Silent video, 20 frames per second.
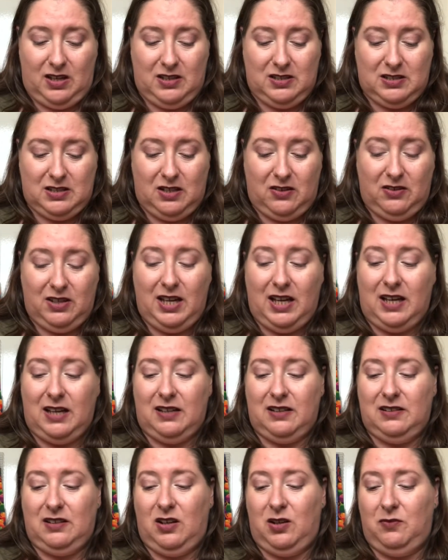So yeah,
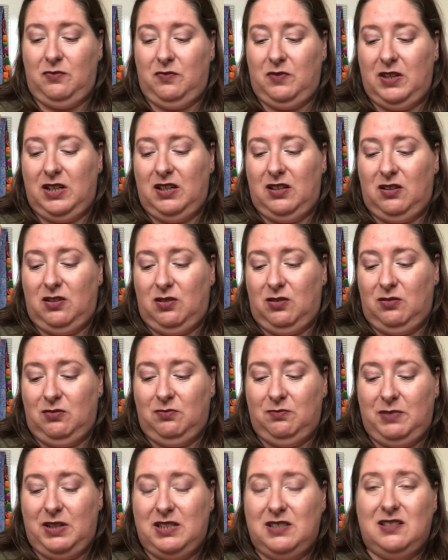and hopefully I'll
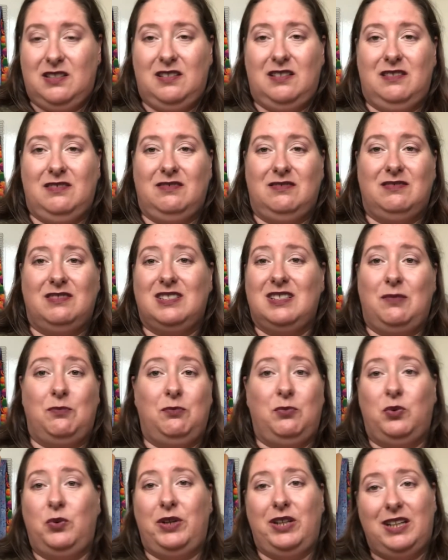basically at some
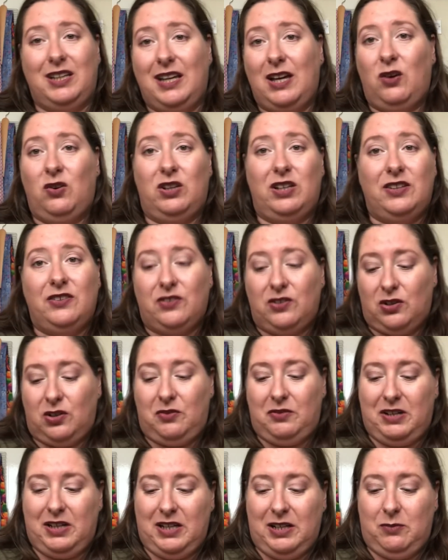point get on
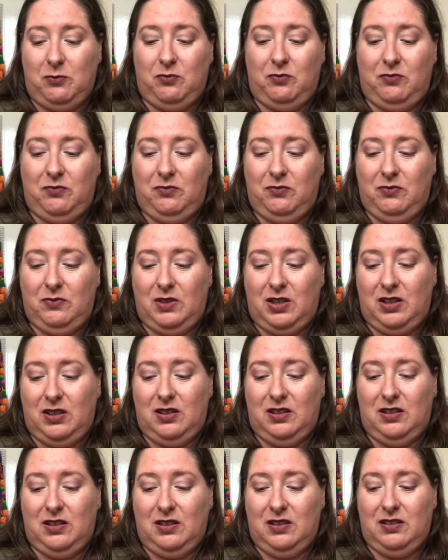Instagram,
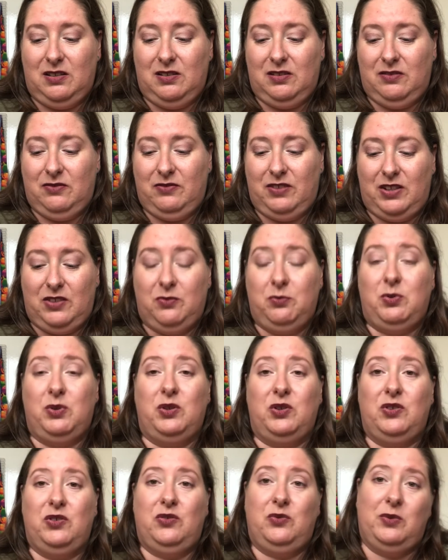
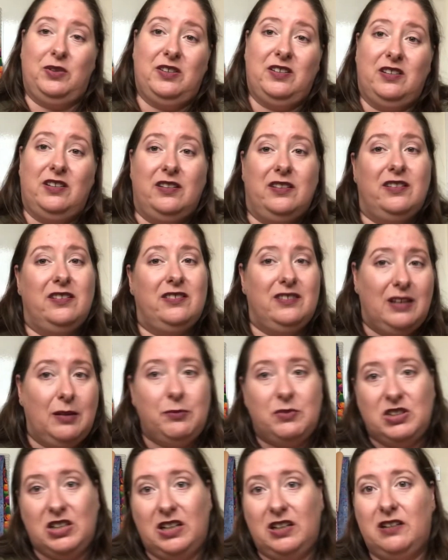Facebook, Twitter,
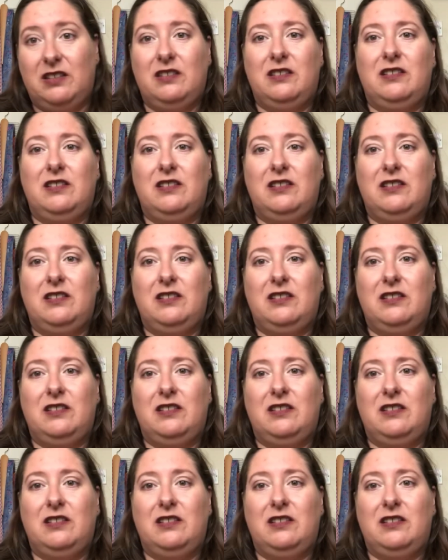Snapchat.